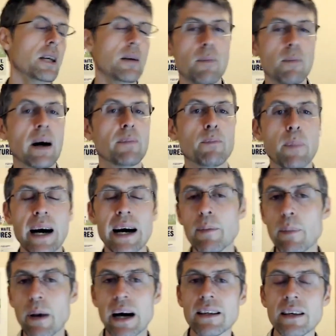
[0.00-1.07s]
but by
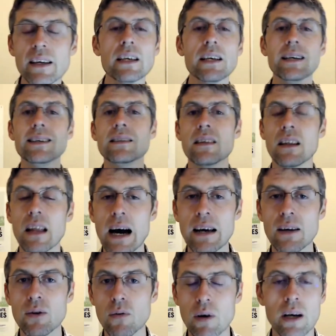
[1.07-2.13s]
body it's a
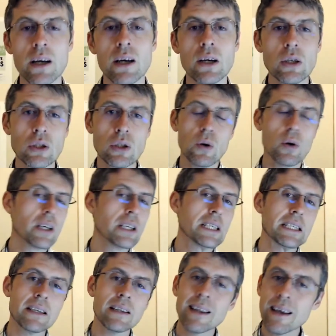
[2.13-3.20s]
light one. So it's
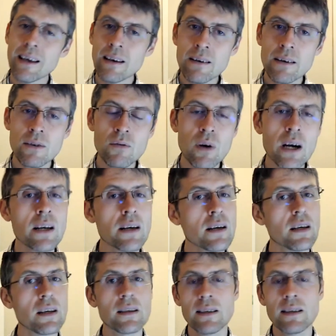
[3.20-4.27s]
the dinner one,
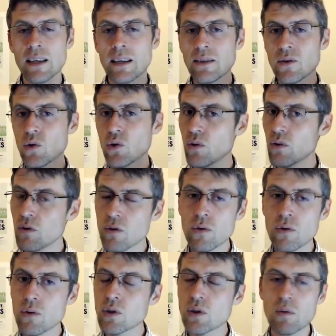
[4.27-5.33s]
it's easy to
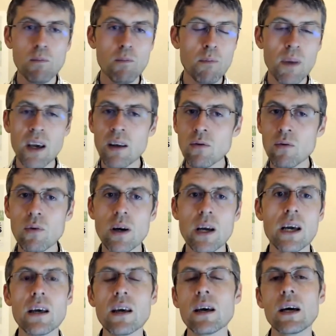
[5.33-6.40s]
use,
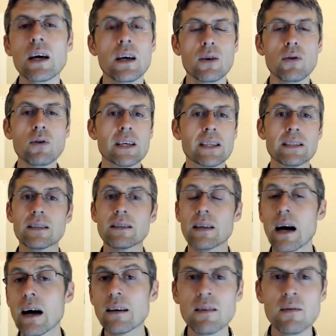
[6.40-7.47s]
midway, you can
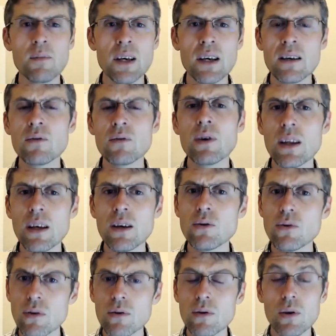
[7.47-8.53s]
start the meal with it
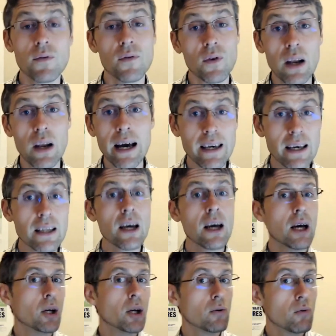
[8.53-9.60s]
too if you like it.
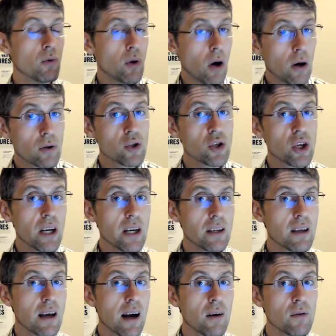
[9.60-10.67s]
Do not chill it
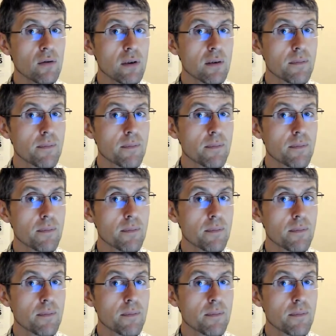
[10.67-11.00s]
down.